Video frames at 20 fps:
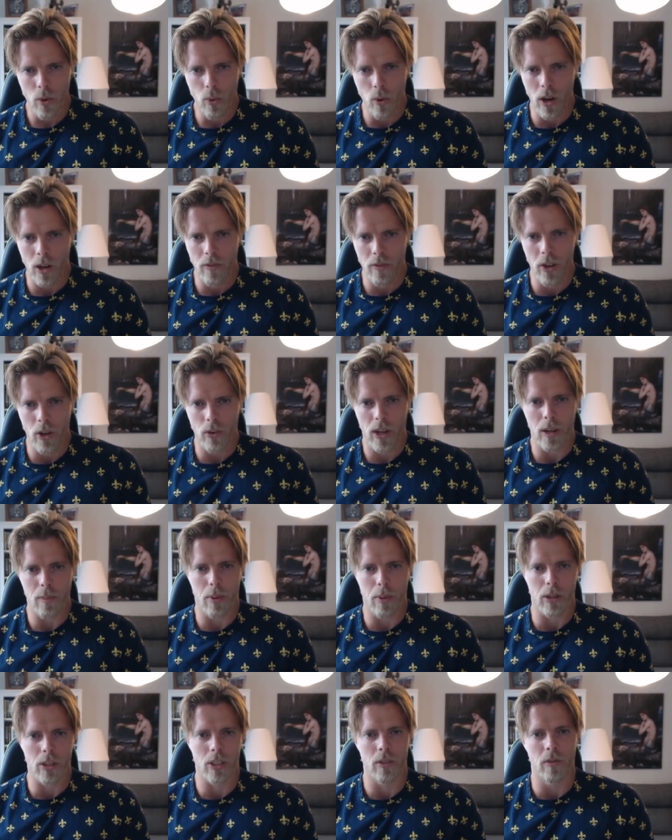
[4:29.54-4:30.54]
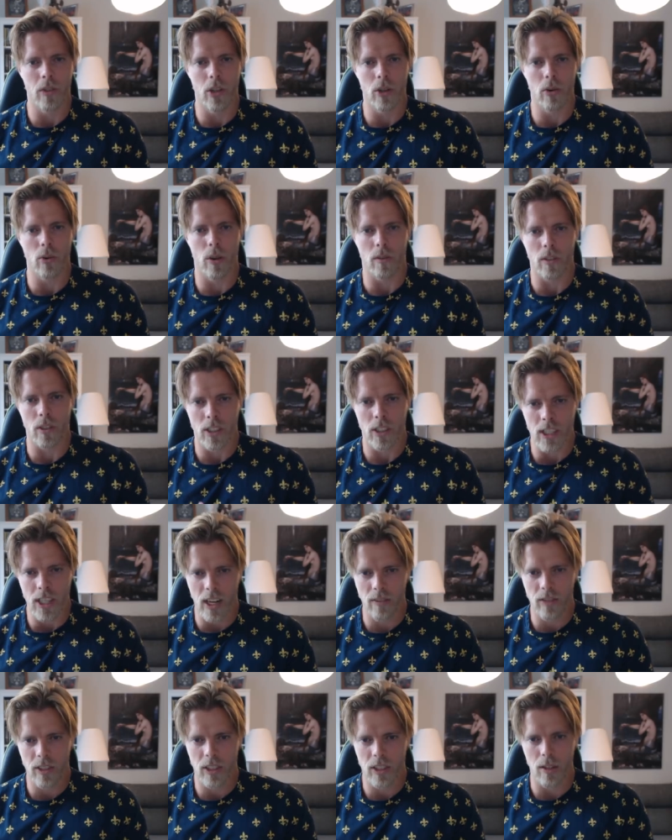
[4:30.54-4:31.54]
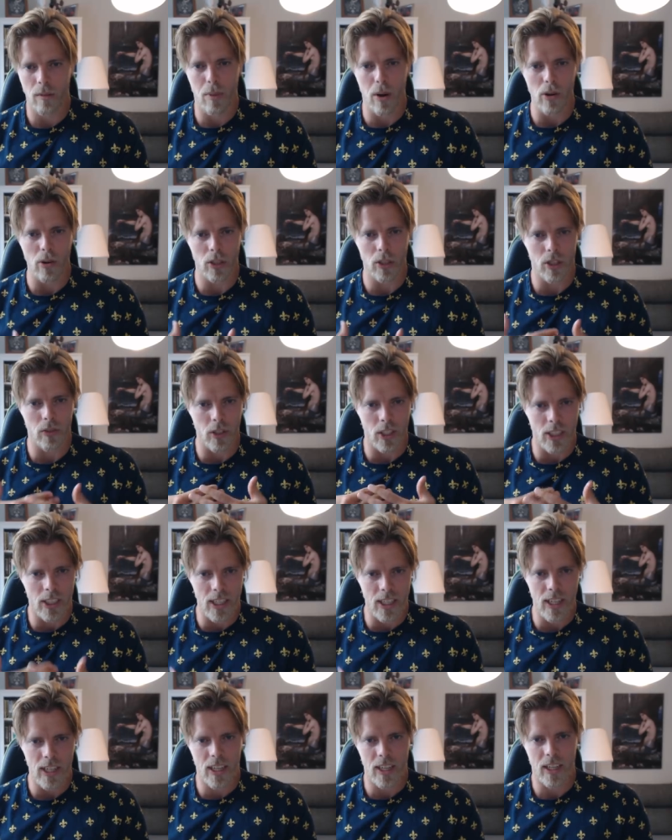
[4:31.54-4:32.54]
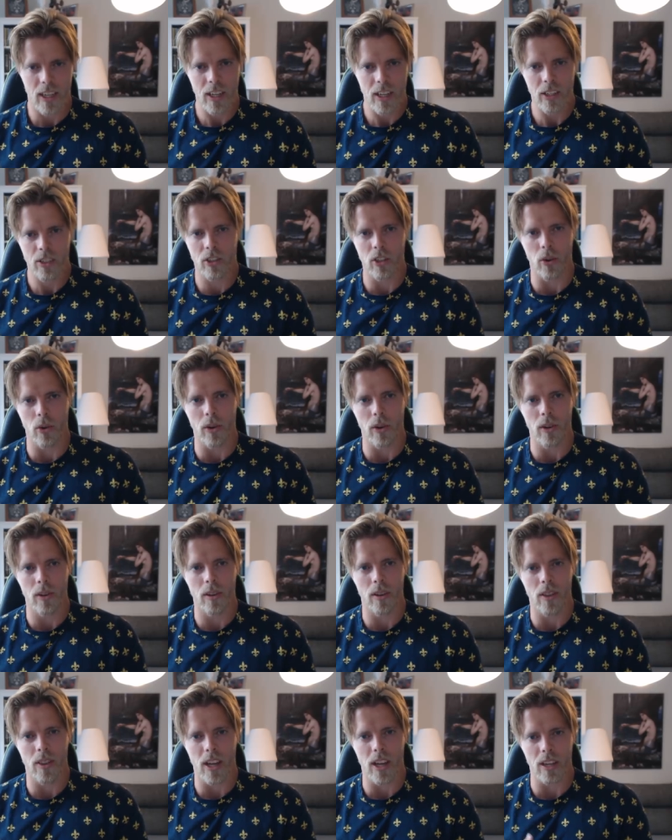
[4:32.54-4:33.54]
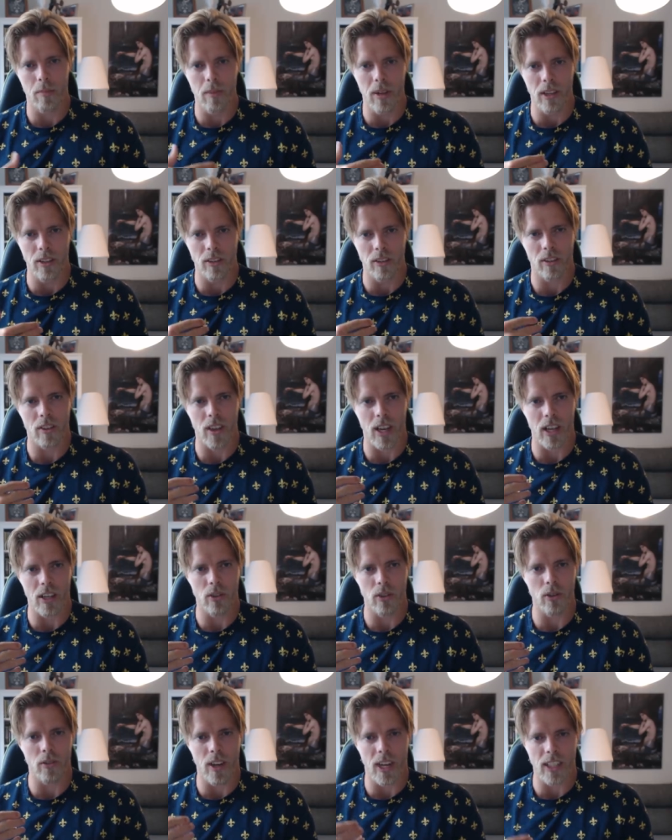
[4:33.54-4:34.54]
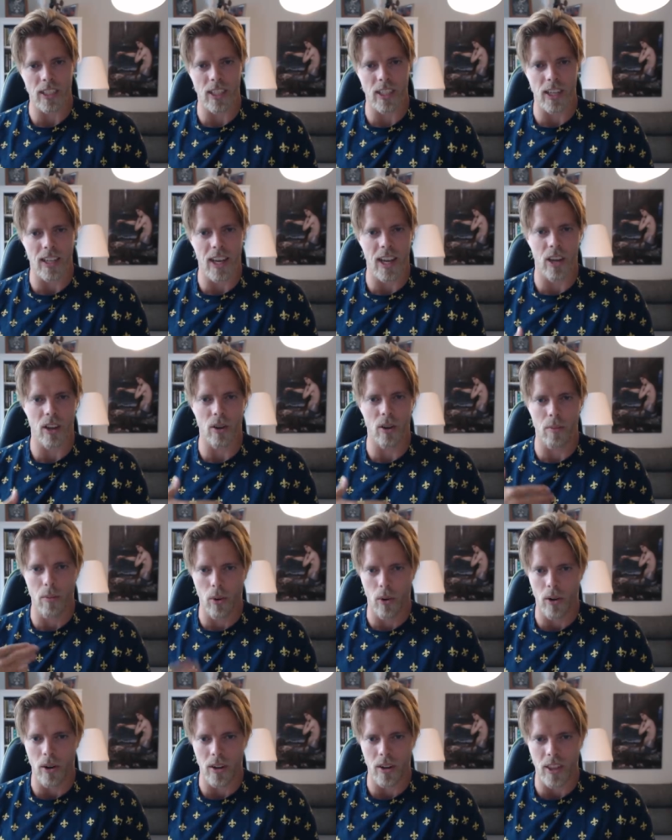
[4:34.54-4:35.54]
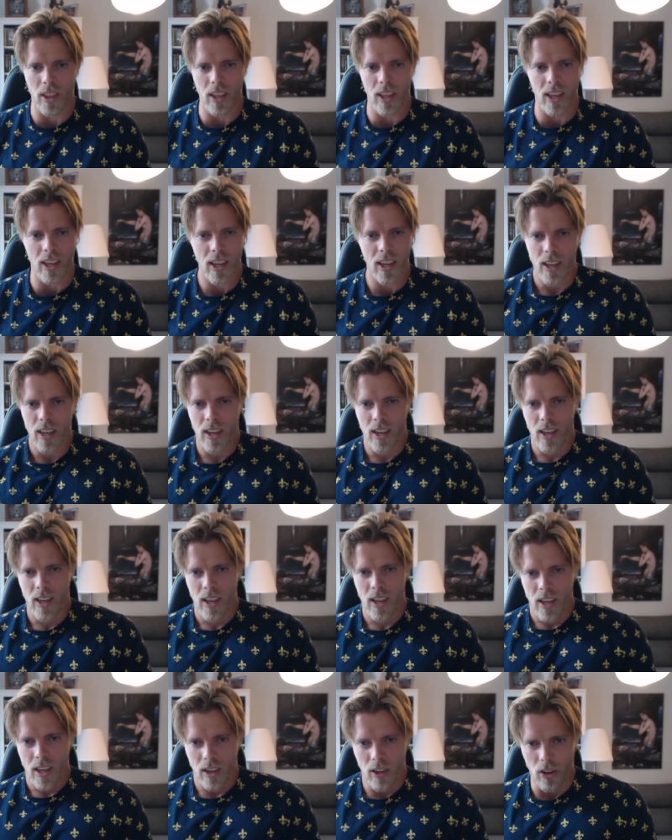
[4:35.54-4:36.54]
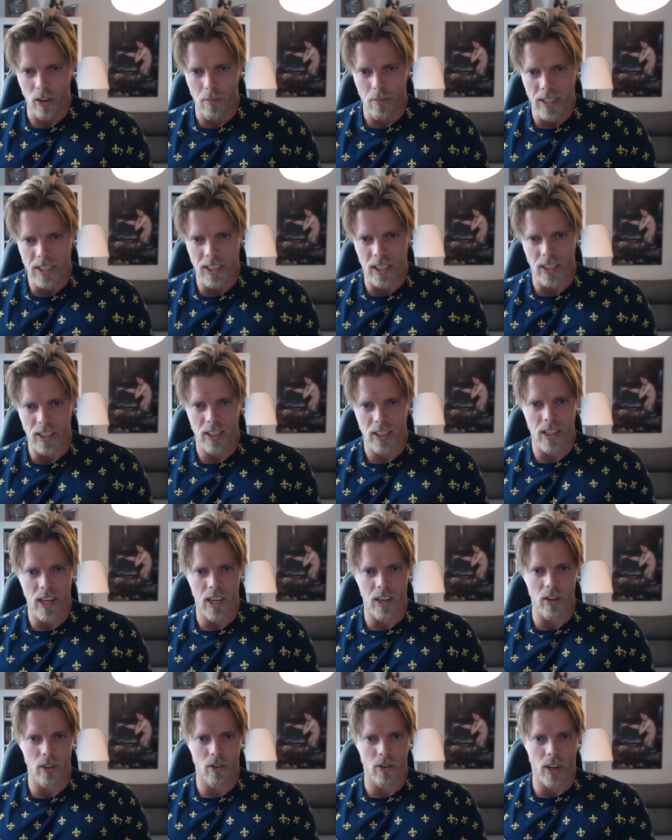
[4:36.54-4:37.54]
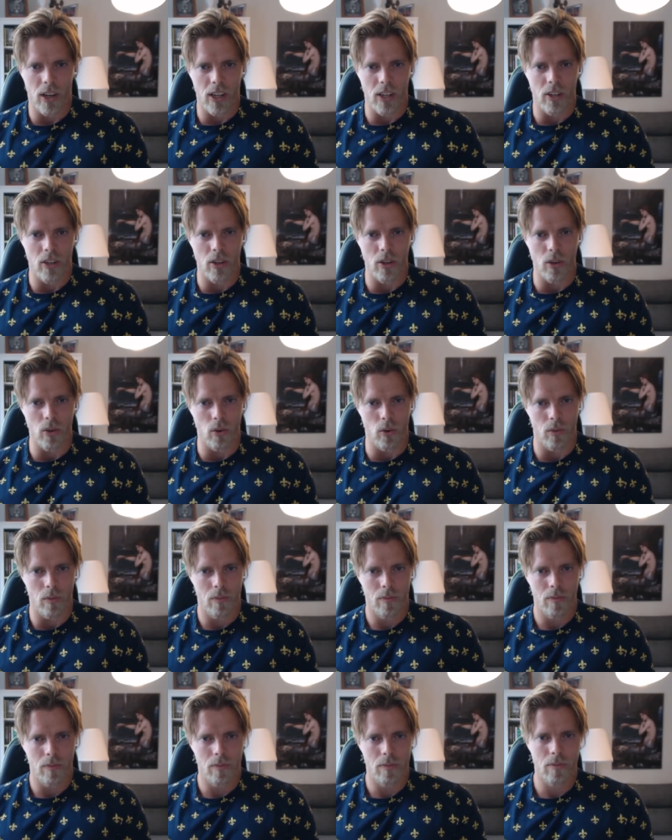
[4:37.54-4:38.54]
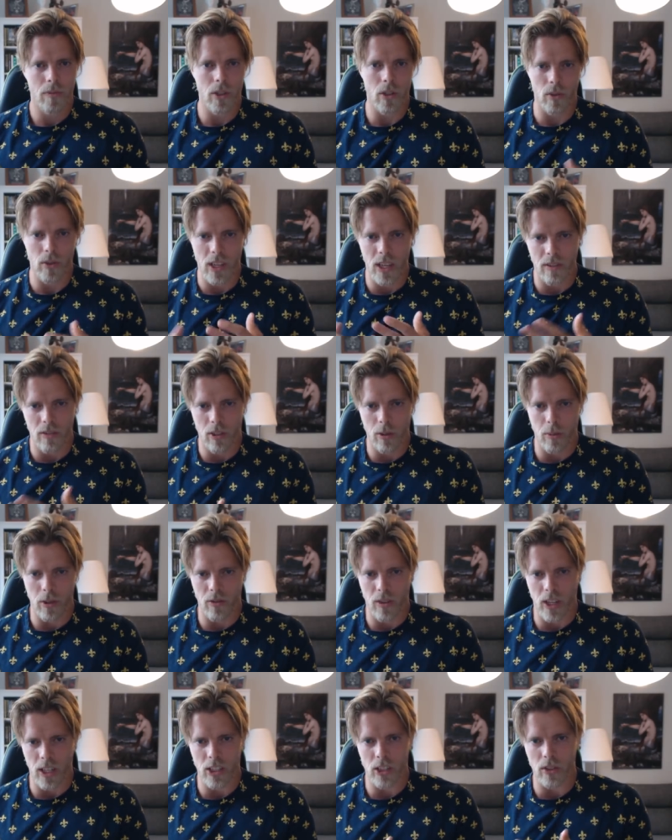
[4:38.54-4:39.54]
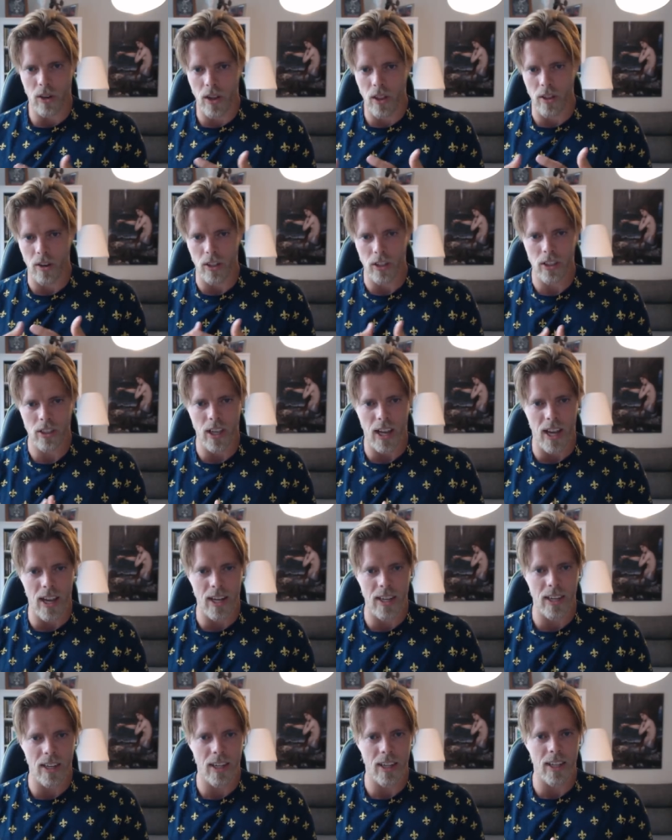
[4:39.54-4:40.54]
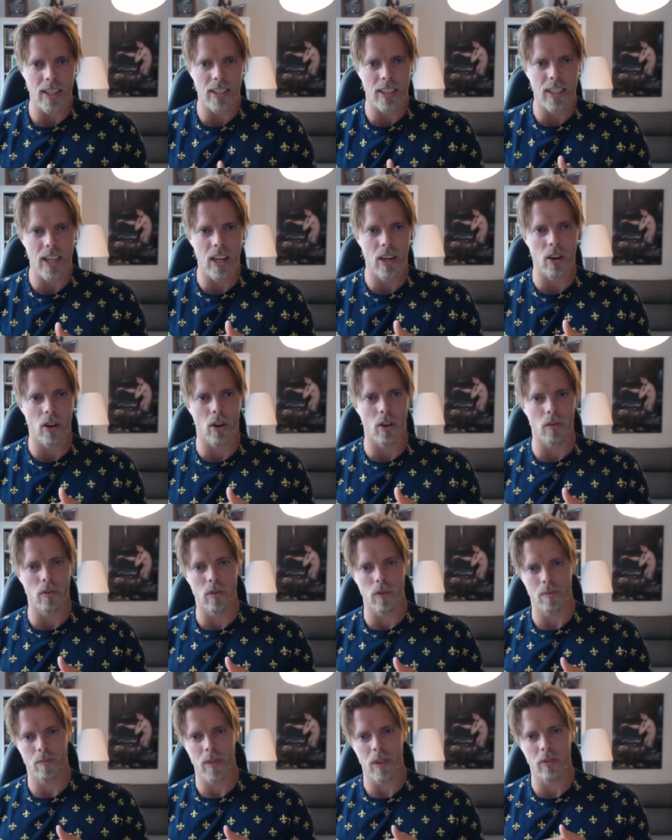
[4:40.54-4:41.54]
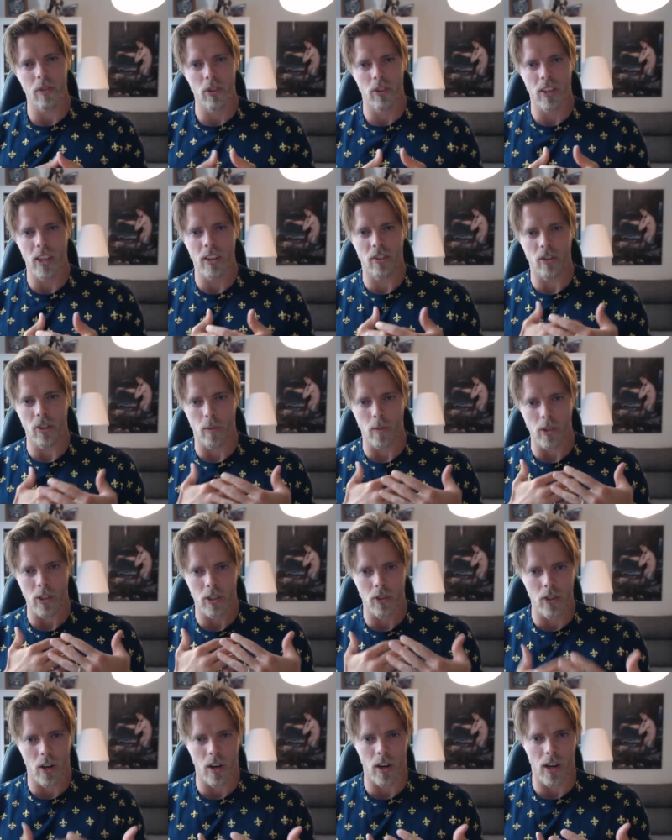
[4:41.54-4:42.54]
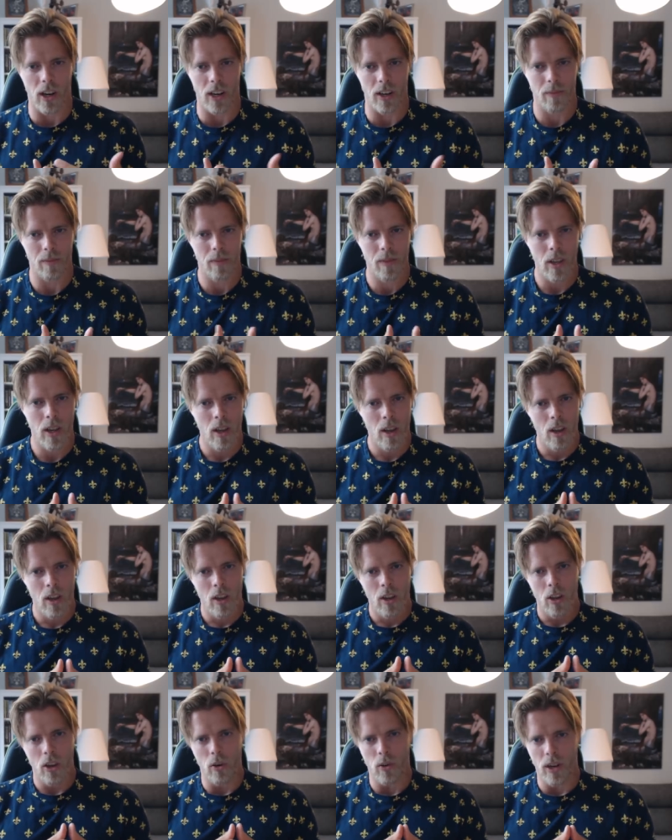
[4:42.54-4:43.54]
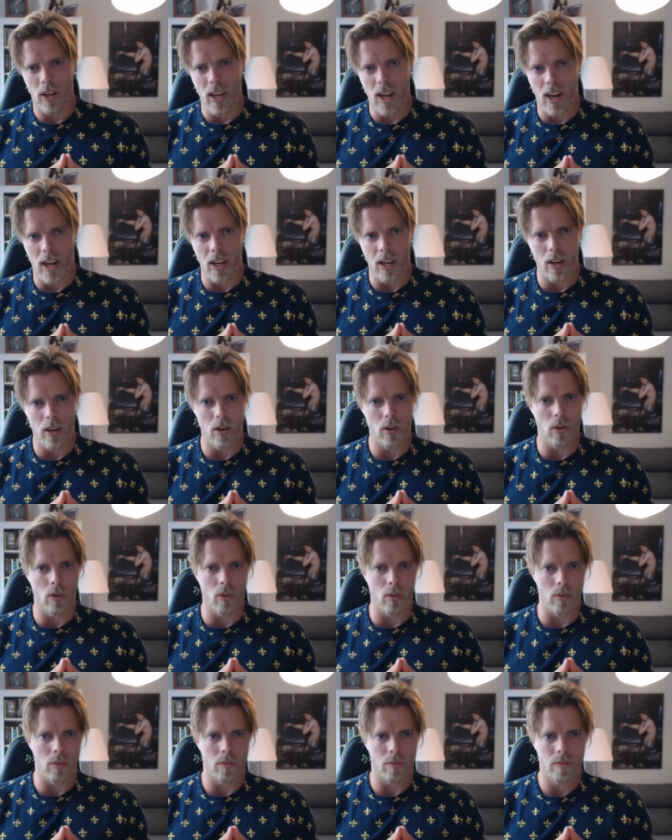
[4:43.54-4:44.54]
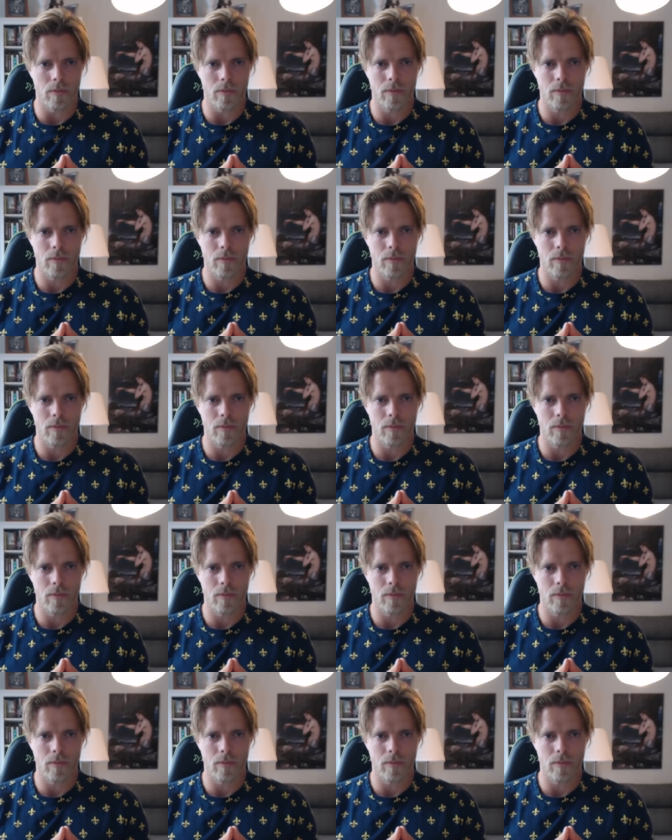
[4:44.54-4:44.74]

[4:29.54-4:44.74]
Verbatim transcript: worldview, a positive view of ourselves, post physique. So that means that you've actually taken on board the good message and you try to, you know, give some advice to others. And instead of, if you see someone struggling, you know, a guy who